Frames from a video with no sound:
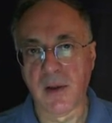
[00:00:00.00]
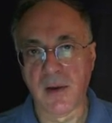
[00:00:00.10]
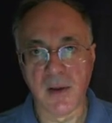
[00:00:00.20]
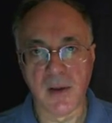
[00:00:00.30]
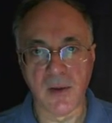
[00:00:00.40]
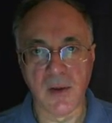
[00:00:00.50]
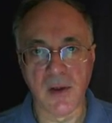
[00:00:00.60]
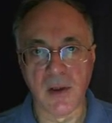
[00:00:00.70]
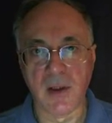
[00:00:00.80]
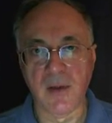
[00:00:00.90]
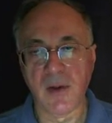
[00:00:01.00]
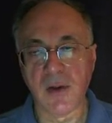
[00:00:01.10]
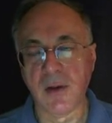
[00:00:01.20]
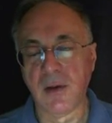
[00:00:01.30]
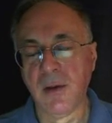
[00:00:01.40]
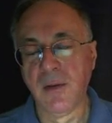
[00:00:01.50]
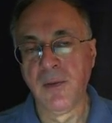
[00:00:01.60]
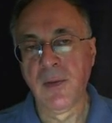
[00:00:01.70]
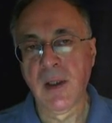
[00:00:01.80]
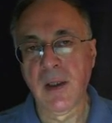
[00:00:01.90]
or as originally envisioned,
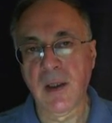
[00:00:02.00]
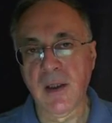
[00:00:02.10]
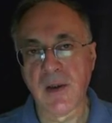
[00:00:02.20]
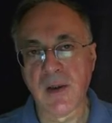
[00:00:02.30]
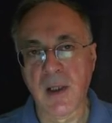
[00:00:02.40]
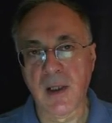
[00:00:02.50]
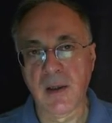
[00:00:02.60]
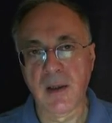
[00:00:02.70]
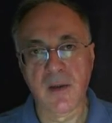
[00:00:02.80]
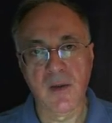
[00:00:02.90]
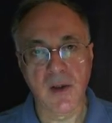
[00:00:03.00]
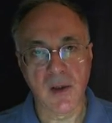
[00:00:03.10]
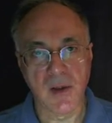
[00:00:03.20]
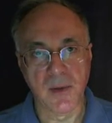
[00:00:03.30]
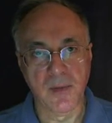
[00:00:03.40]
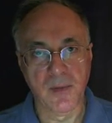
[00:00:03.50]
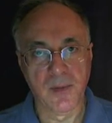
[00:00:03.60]
is that it diverges.